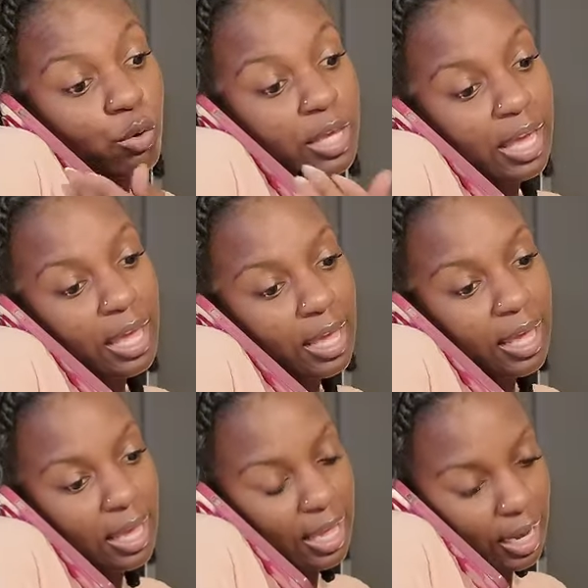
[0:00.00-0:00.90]
You
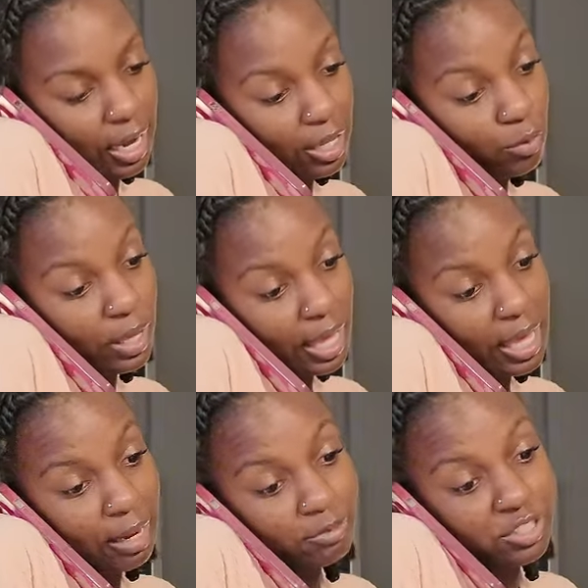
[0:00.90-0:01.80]
can. You can.